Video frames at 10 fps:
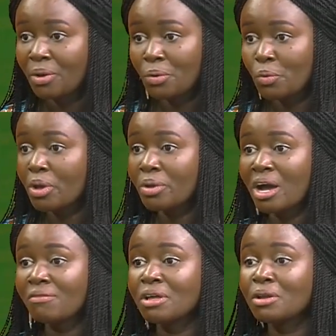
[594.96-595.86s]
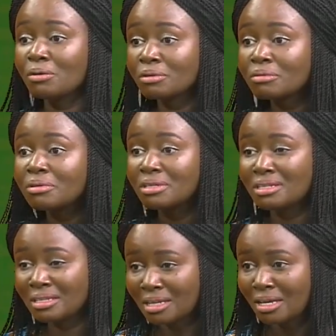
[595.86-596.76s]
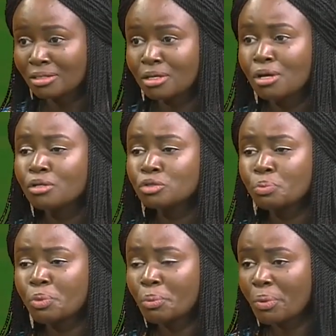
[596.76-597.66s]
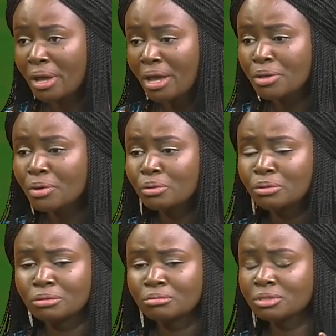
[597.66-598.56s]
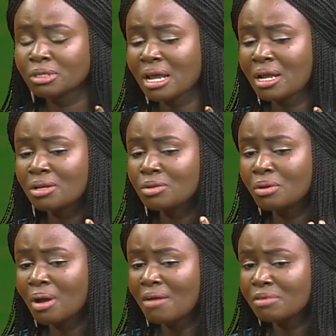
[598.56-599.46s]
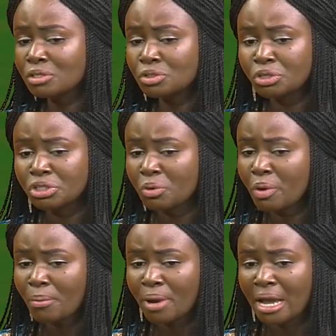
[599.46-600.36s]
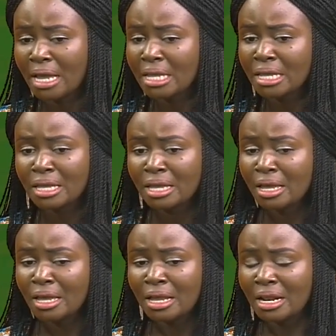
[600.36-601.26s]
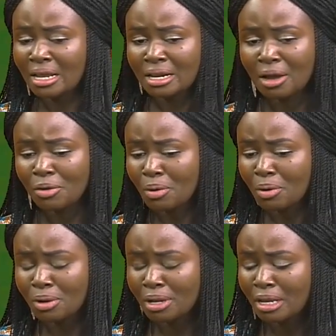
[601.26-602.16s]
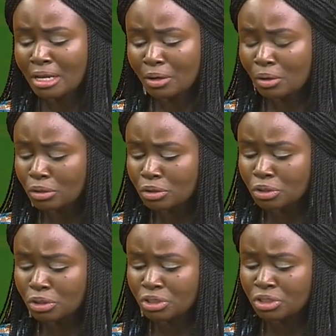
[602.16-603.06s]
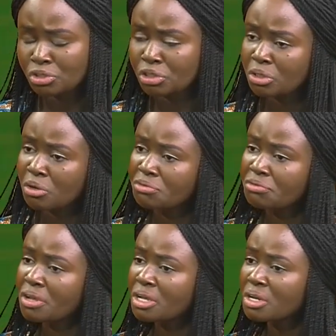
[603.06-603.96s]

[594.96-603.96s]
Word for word: where so you have a lot able to prepare yes to prepare you know so that you don't have a situation whereby like now you in the country this situation of fake